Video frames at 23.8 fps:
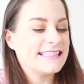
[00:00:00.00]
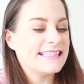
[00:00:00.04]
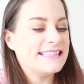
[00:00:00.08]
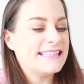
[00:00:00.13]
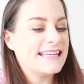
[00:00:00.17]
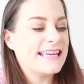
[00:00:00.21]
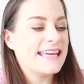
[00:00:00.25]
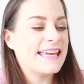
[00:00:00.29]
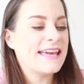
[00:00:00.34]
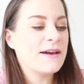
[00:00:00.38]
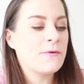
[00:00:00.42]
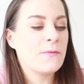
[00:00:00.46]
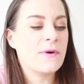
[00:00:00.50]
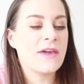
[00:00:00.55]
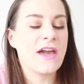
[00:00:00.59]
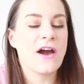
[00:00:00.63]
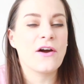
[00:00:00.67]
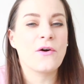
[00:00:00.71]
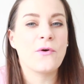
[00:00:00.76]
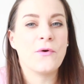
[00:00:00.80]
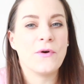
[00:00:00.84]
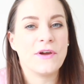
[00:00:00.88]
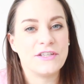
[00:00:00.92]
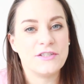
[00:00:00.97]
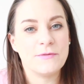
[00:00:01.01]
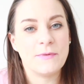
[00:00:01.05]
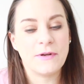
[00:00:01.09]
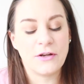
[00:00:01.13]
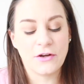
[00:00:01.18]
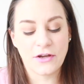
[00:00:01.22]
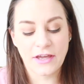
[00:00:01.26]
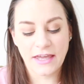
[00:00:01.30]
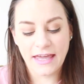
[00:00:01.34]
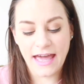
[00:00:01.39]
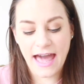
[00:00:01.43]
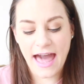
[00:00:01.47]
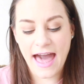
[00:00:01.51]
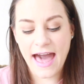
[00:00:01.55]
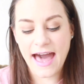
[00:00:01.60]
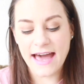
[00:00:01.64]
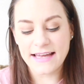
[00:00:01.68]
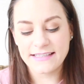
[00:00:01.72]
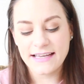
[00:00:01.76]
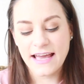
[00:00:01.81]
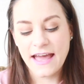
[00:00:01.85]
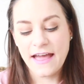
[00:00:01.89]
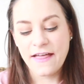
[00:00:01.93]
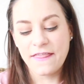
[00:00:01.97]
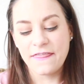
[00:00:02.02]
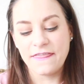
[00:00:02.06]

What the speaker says: today we are going to be looking at